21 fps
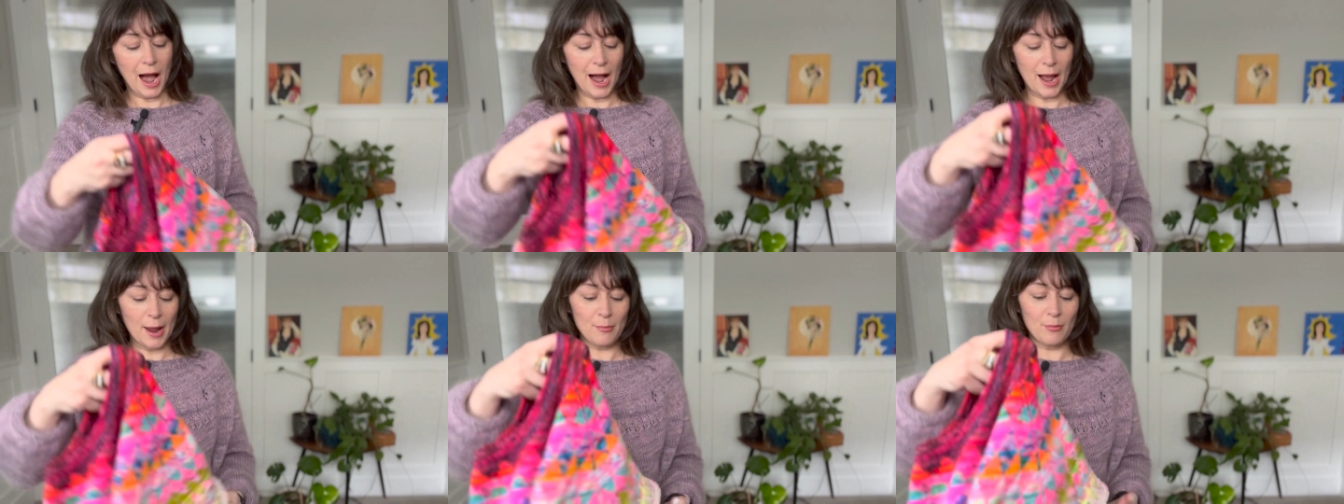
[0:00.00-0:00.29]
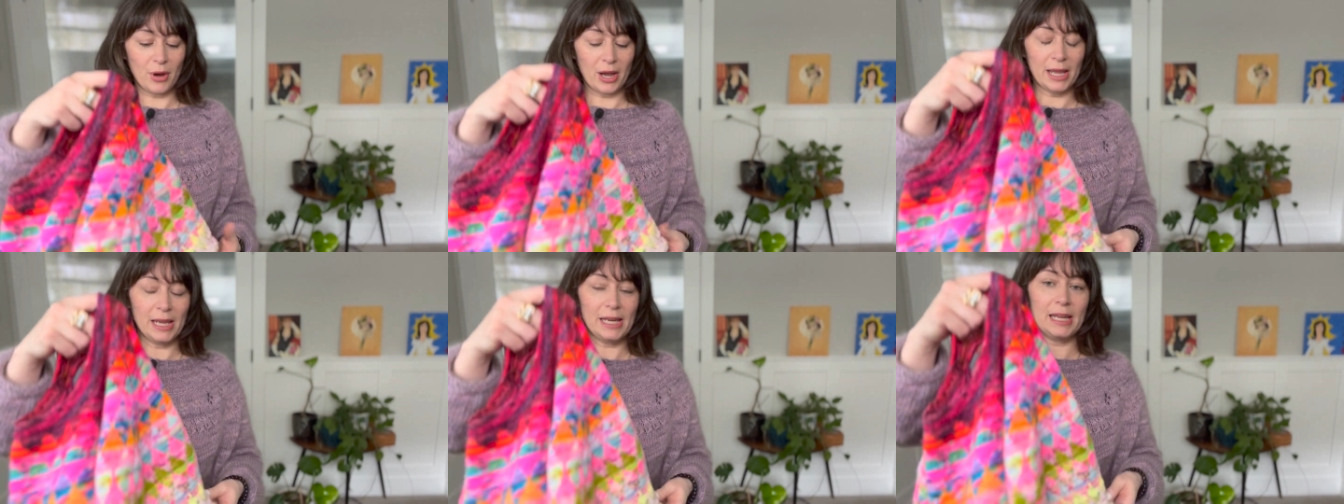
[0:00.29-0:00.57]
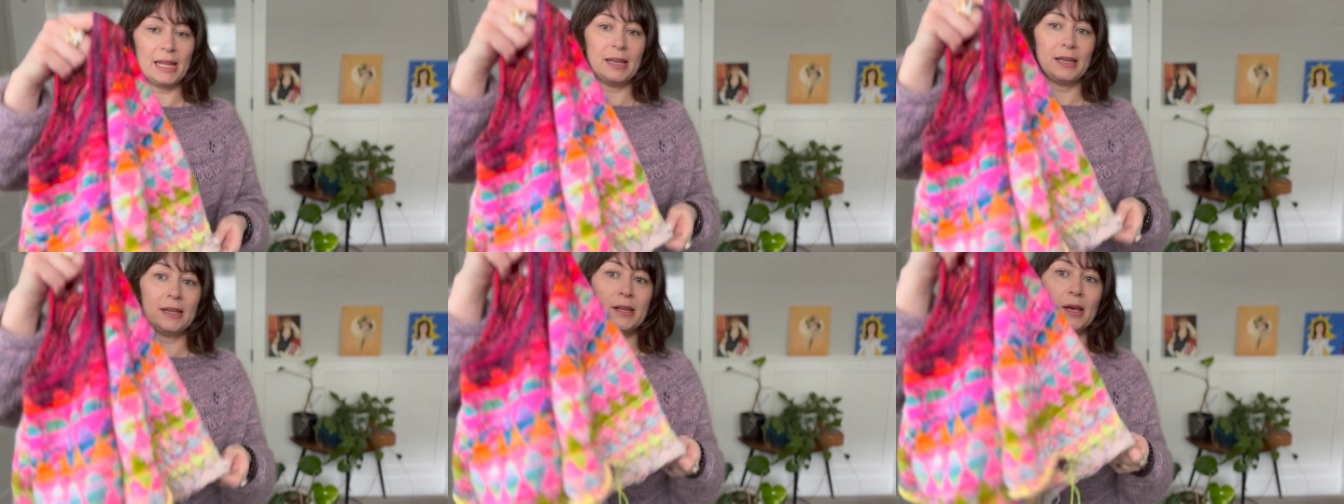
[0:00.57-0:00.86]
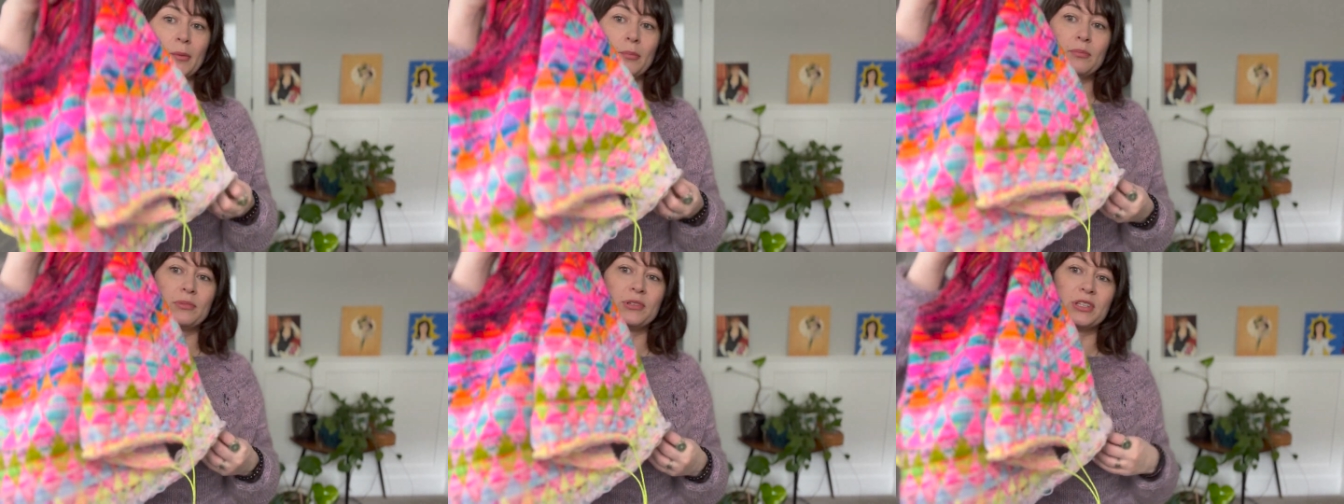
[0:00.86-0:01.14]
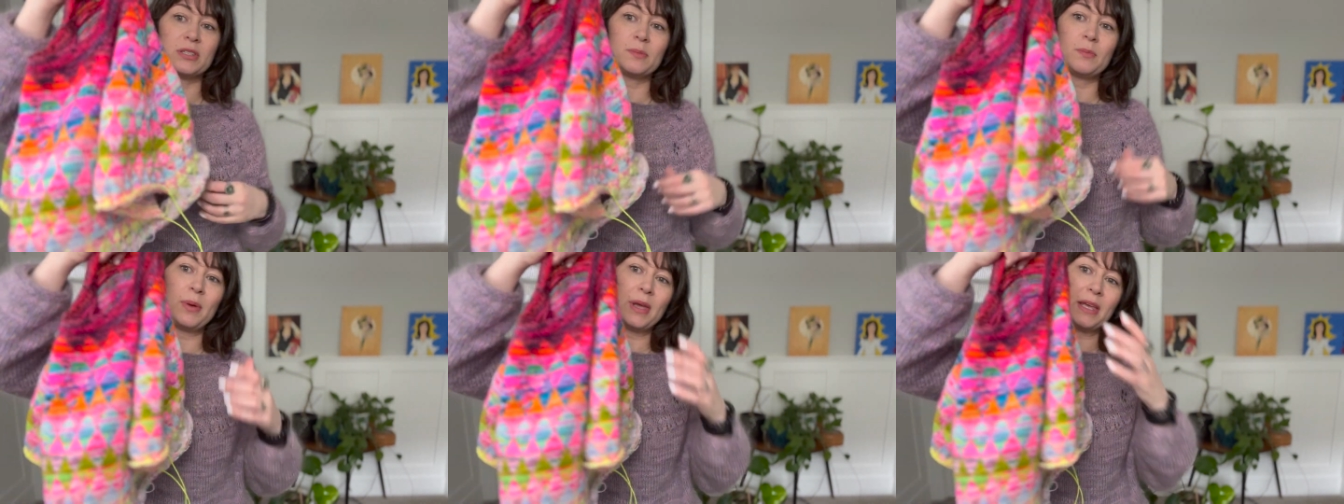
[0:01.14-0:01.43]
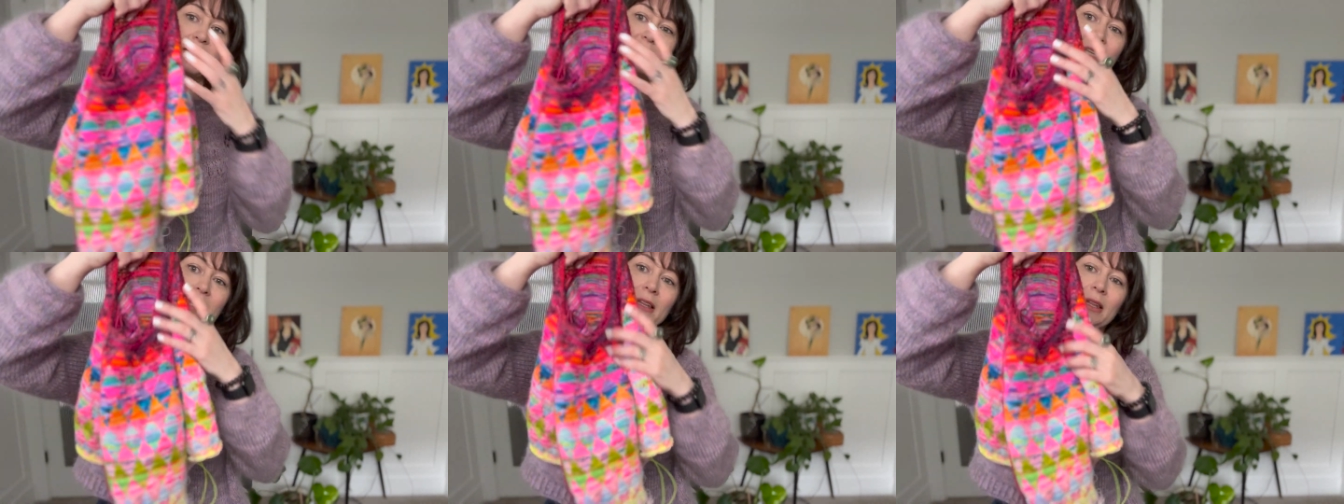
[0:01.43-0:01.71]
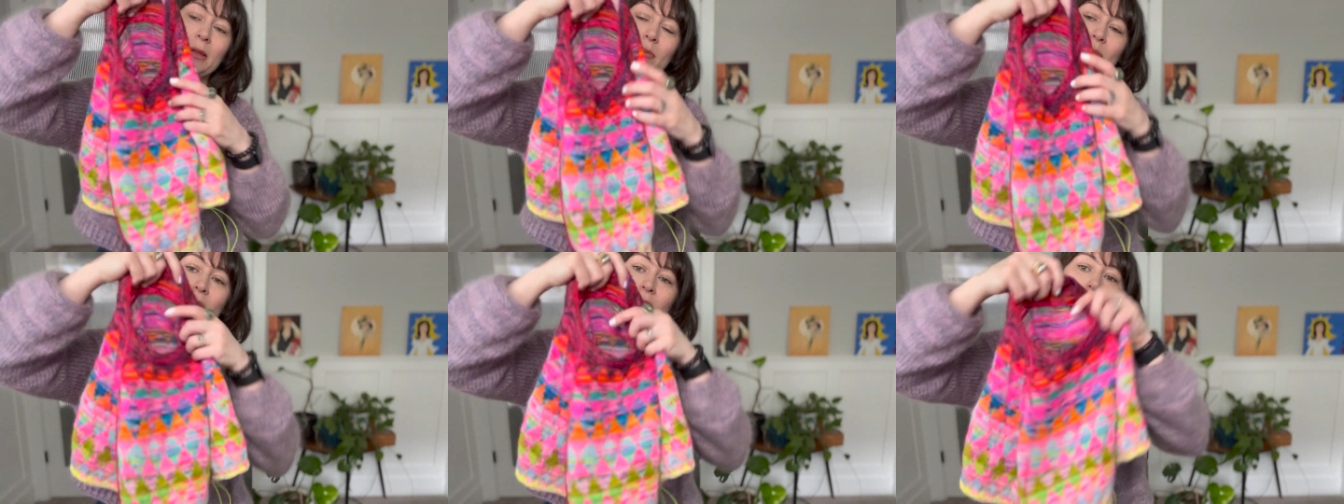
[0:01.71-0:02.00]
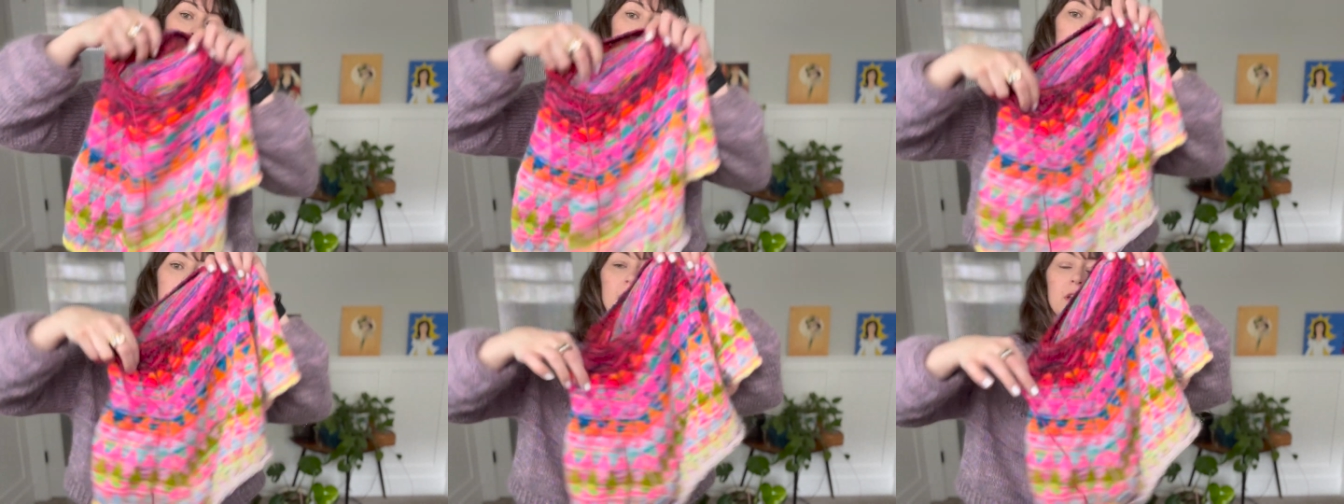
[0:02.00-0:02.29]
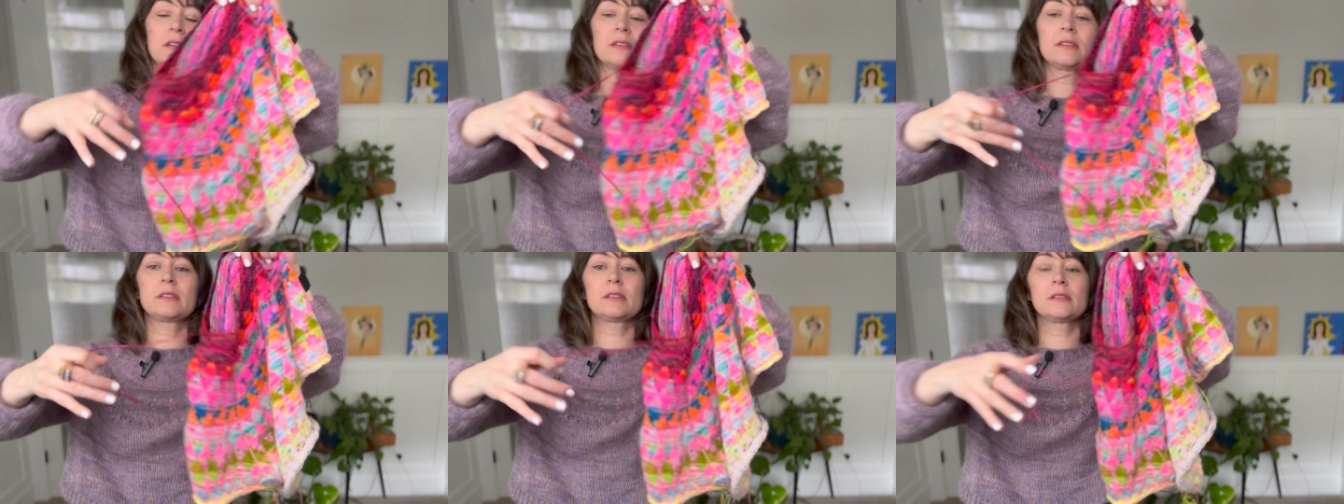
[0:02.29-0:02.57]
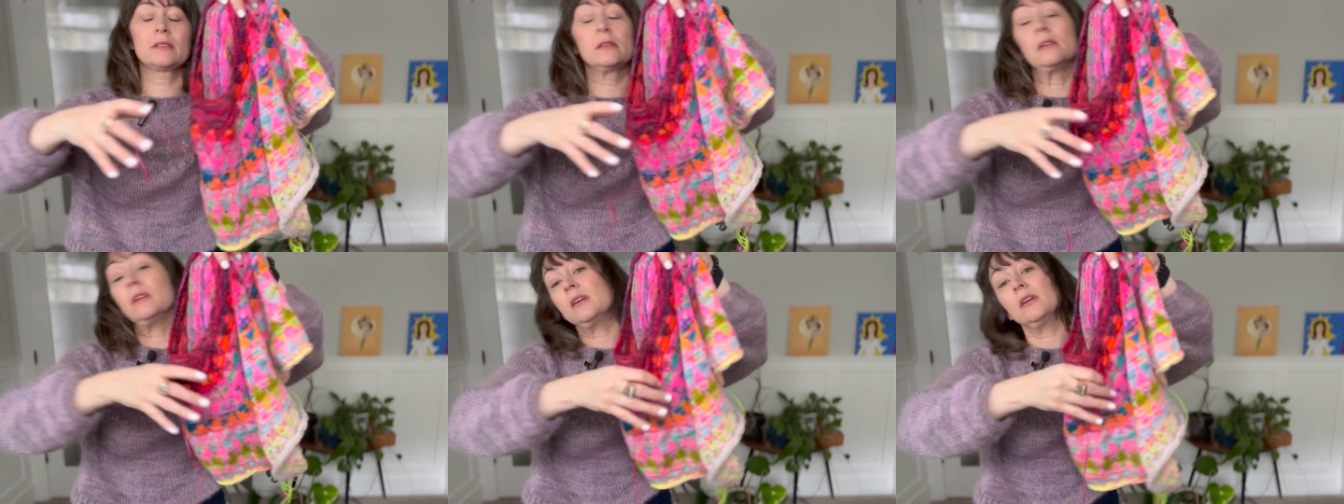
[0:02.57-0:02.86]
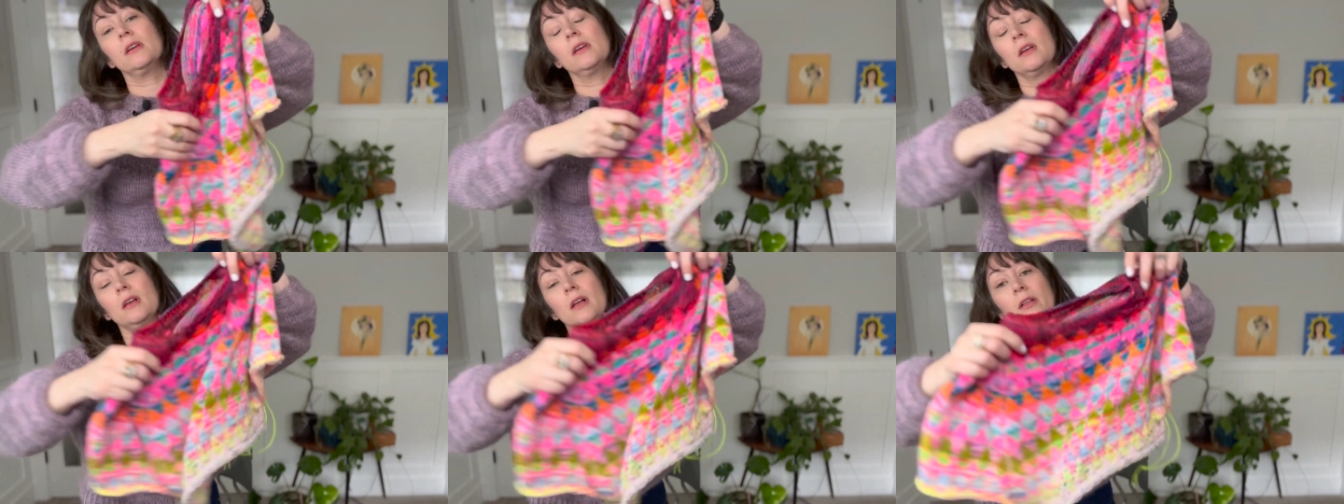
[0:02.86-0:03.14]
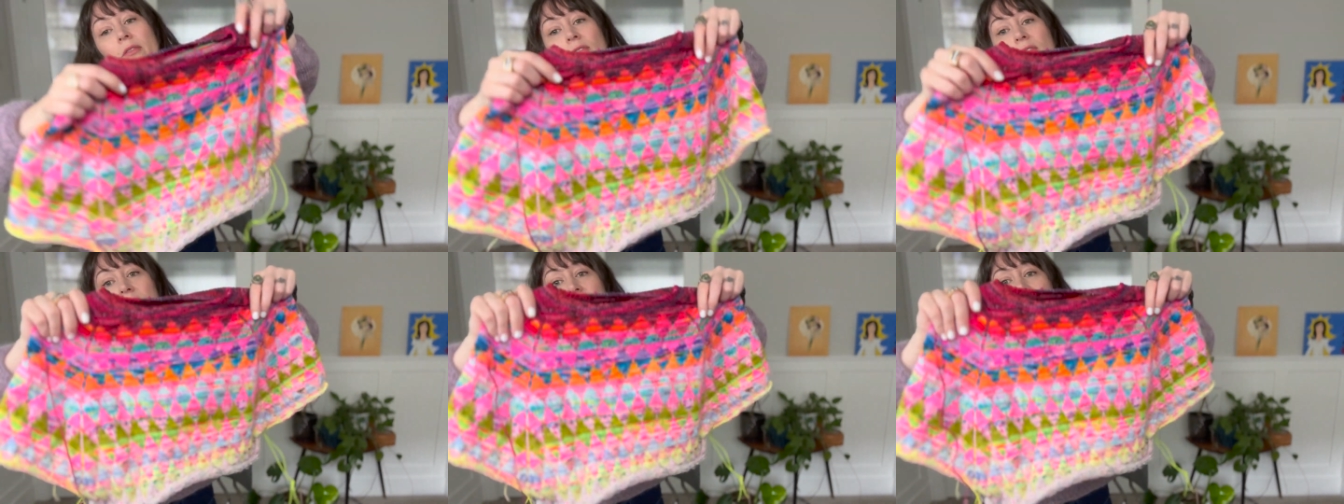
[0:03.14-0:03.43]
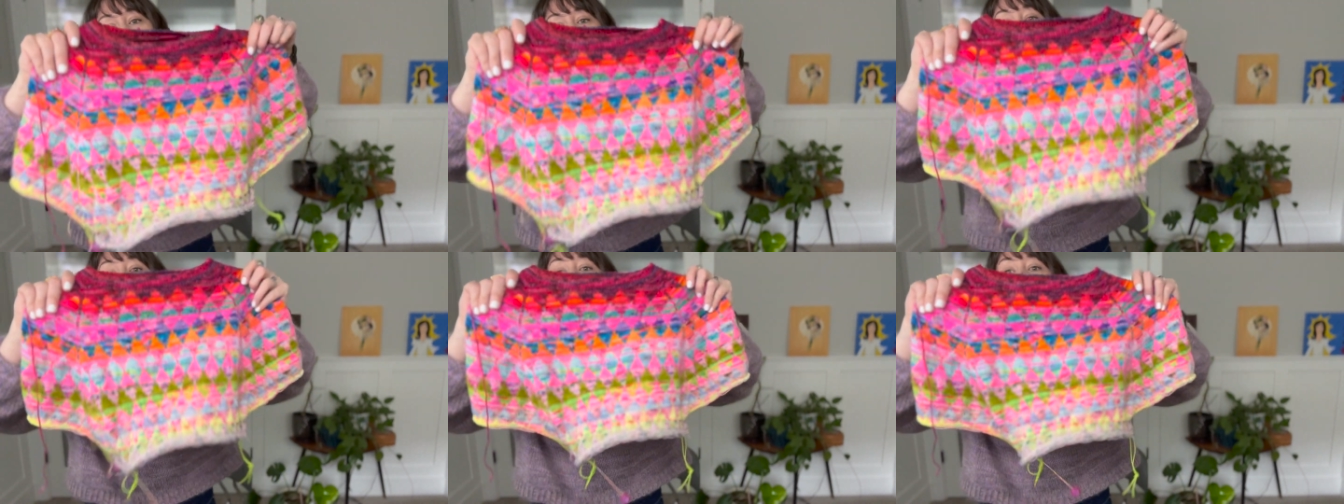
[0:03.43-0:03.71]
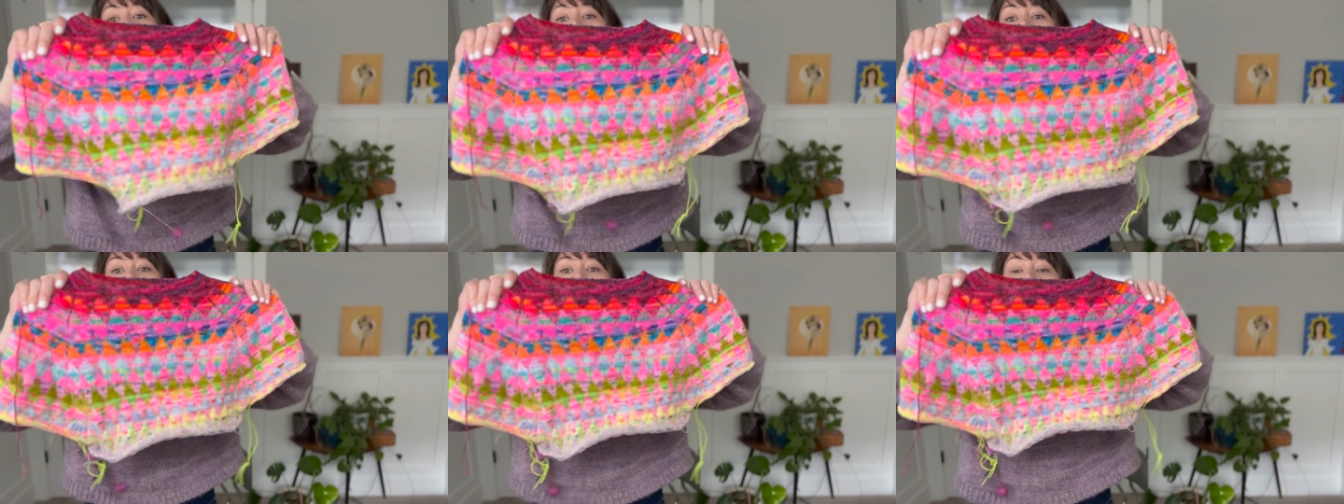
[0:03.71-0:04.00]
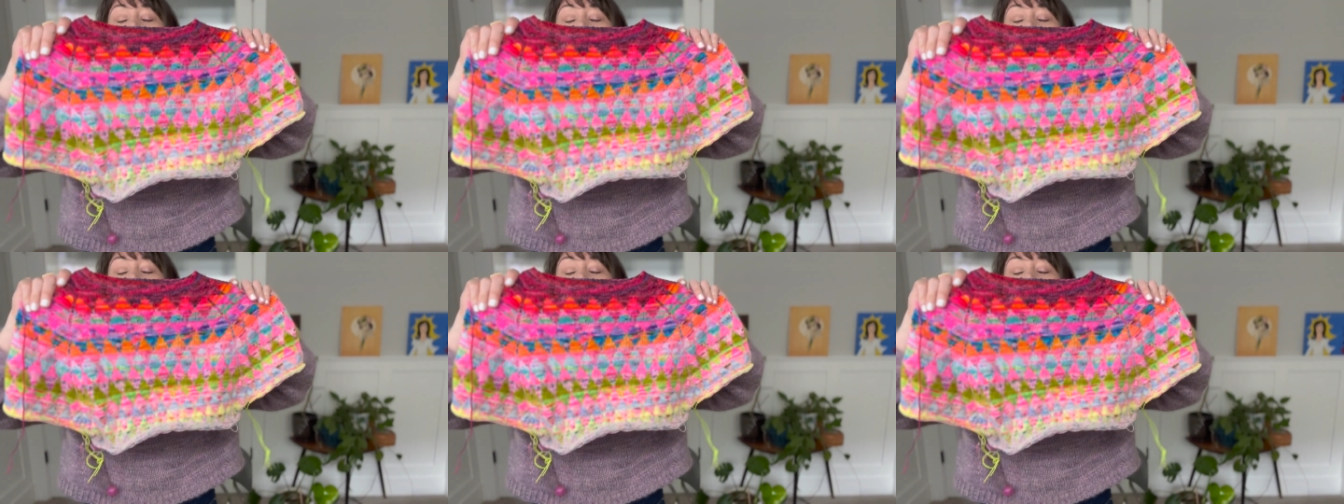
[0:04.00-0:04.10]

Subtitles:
might end up just basically mirroring this and then stopping.